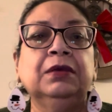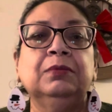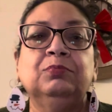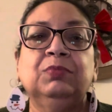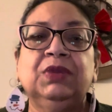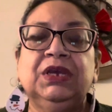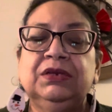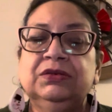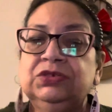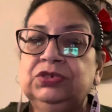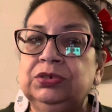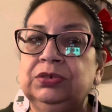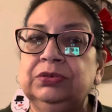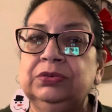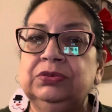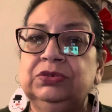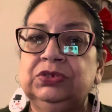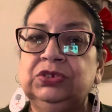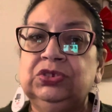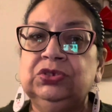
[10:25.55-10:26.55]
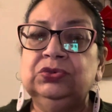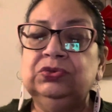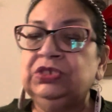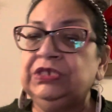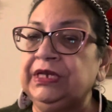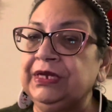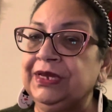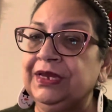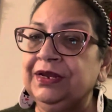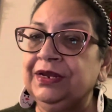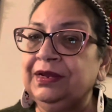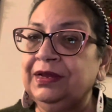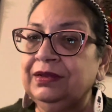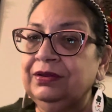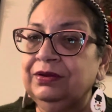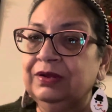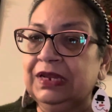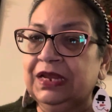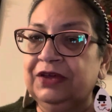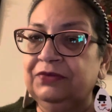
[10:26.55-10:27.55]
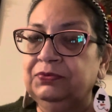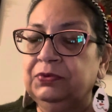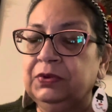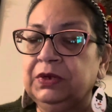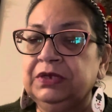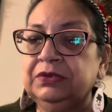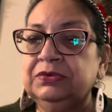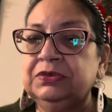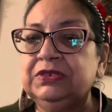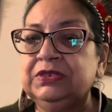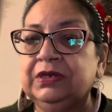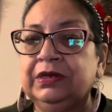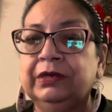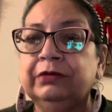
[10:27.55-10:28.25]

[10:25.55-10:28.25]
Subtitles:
Make sure to check in on your loved ones,